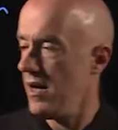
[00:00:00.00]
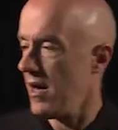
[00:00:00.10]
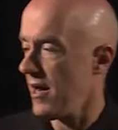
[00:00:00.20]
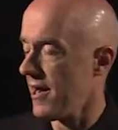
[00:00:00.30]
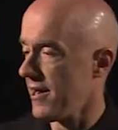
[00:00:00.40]

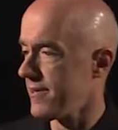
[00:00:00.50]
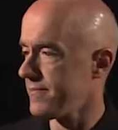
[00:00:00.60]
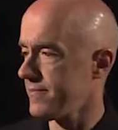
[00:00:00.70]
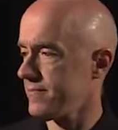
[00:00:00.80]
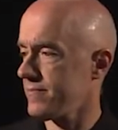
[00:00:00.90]

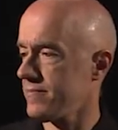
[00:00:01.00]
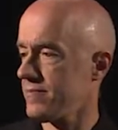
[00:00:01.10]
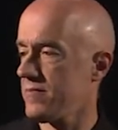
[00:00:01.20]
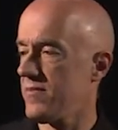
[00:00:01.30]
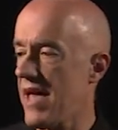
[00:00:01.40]
Um,
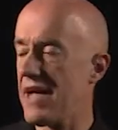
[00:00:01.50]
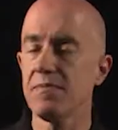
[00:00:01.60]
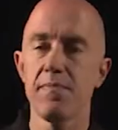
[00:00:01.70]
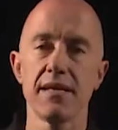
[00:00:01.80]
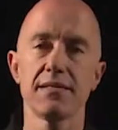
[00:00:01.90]
that's
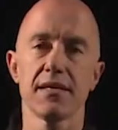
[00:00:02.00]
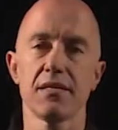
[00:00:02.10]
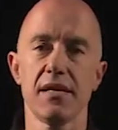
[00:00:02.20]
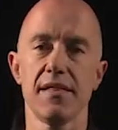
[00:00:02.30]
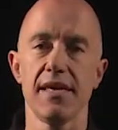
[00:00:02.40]

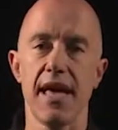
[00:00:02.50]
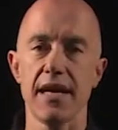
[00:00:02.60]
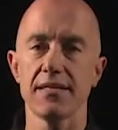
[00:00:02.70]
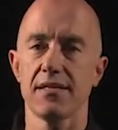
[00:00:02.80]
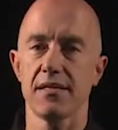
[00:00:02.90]
basically the
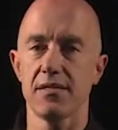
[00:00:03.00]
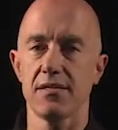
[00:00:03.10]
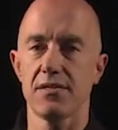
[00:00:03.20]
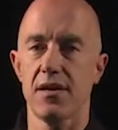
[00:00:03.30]
essence